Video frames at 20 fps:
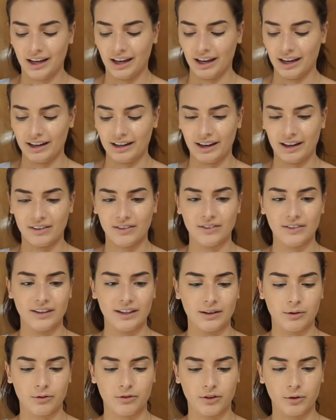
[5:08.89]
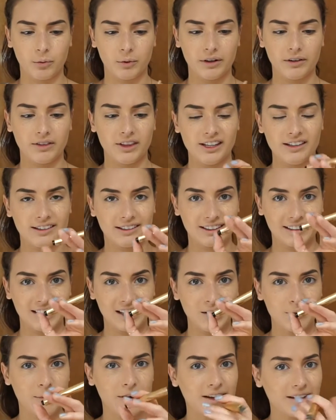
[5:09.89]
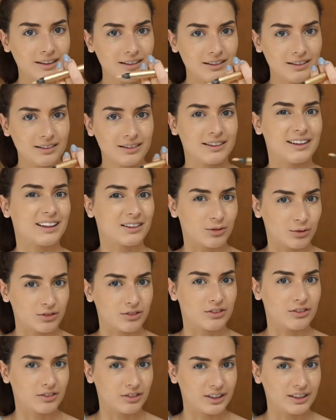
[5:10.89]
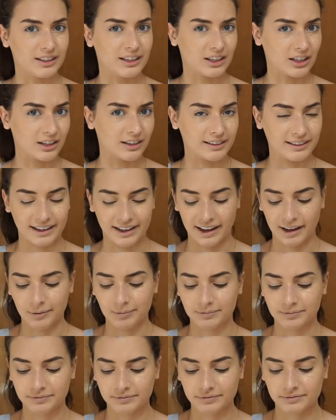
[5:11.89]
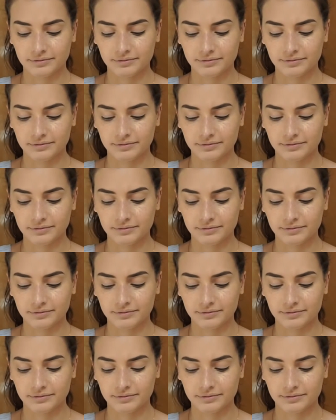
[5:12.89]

and I feel like for one of these clicky pens, that's a really long time,